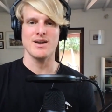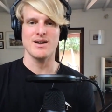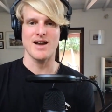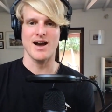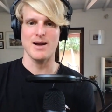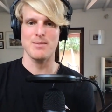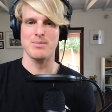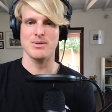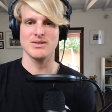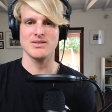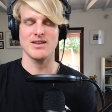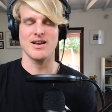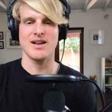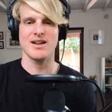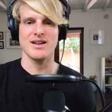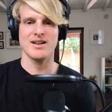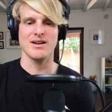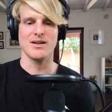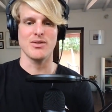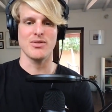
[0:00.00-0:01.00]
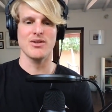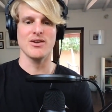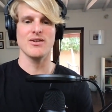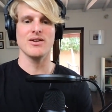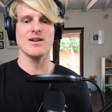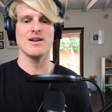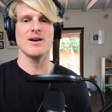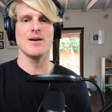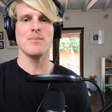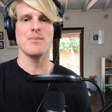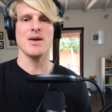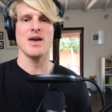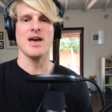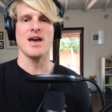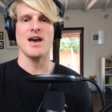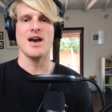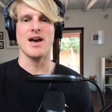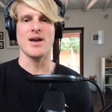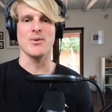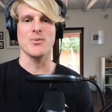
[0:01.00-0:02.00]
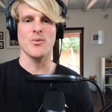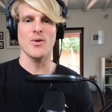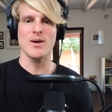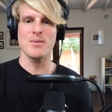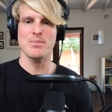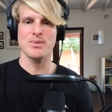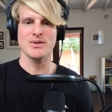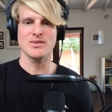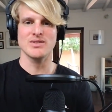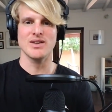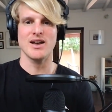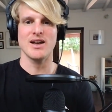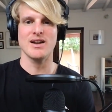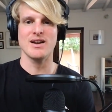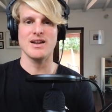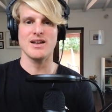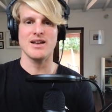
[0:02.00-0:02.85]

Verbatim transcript: 9% in Ethereum, and 1%